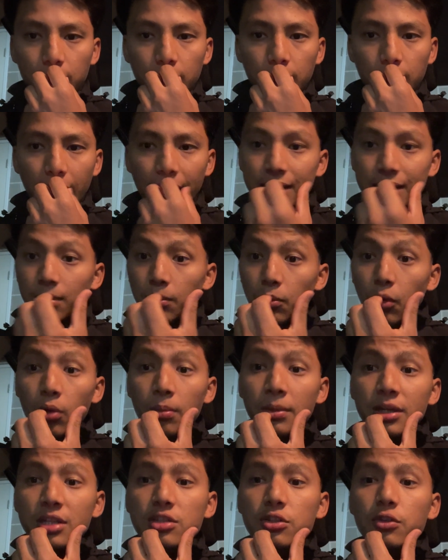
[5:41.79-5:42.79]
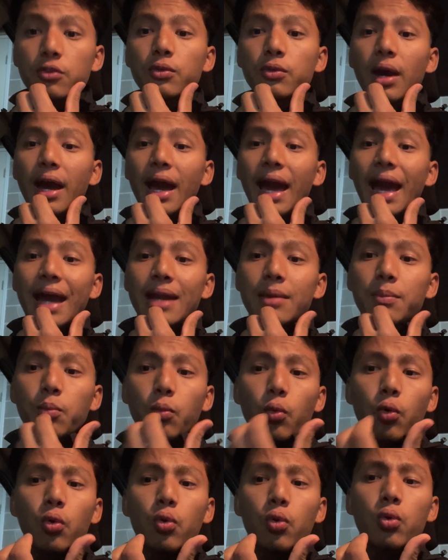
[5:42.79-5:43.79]
and the moment you add
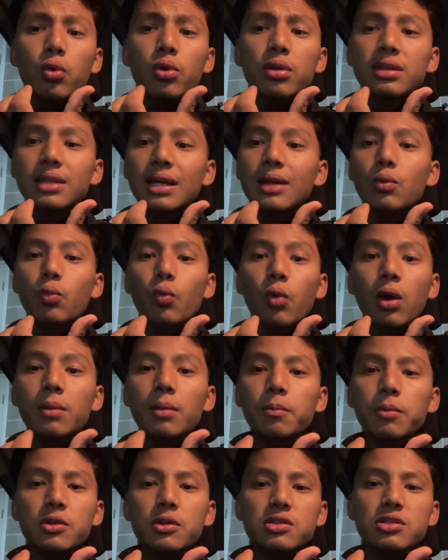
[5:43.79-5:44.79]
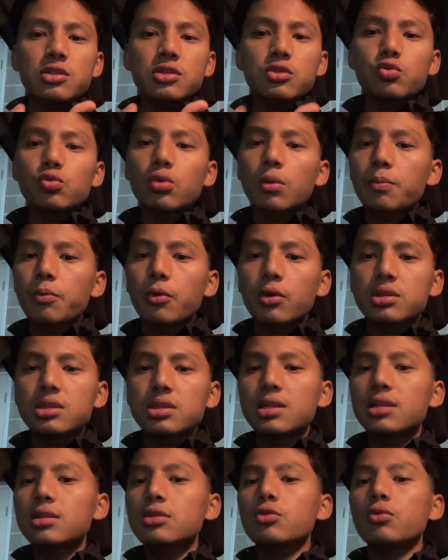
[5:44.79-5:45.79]
more than one person to a
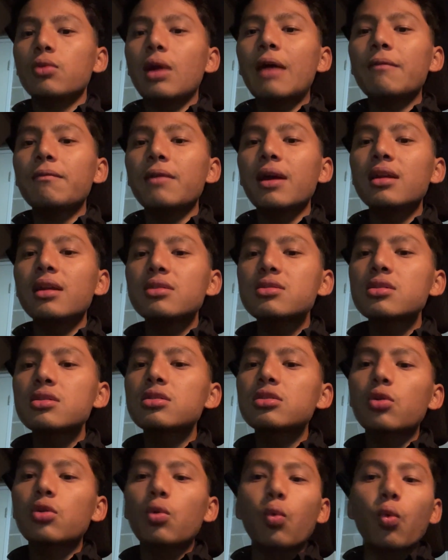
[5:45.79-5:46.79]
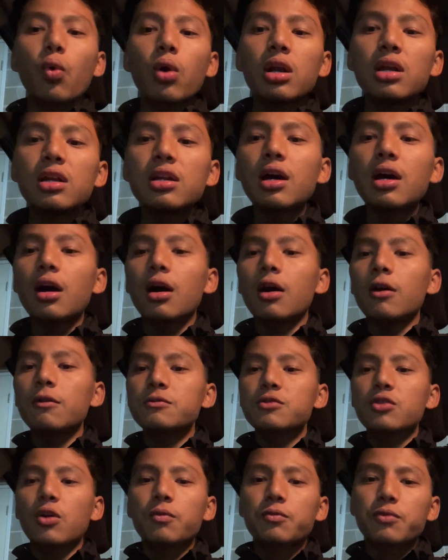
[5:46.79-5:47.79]
project, you have entered the world of
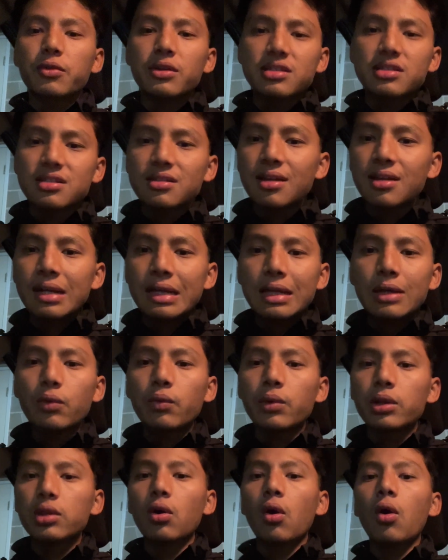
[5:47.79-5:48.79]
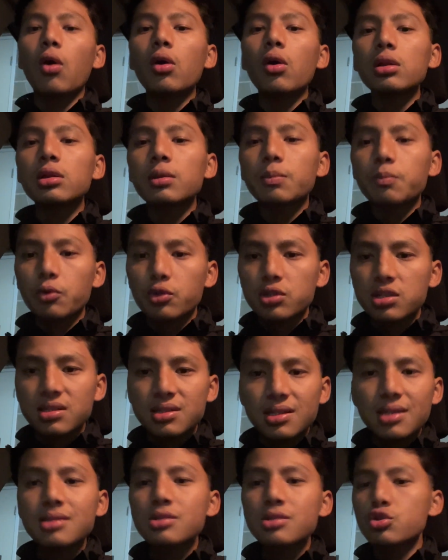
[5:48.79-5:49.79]
software engineering with all the
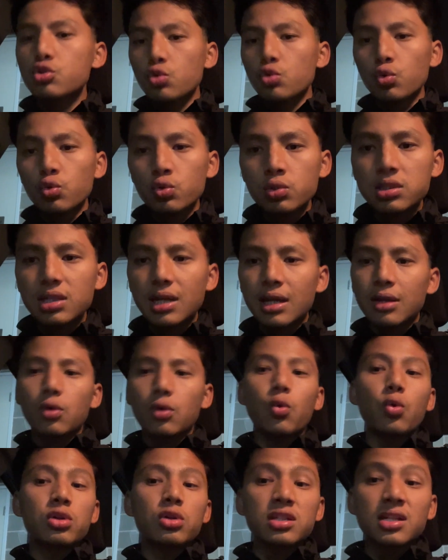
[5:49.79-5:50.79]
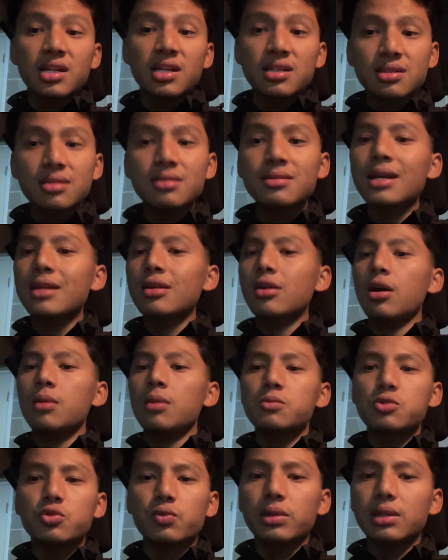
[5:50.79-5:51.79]
processes, tools, and coordination that
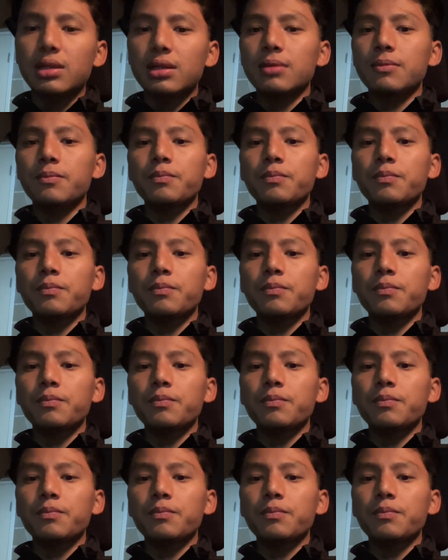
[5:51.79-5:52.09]
comes with it.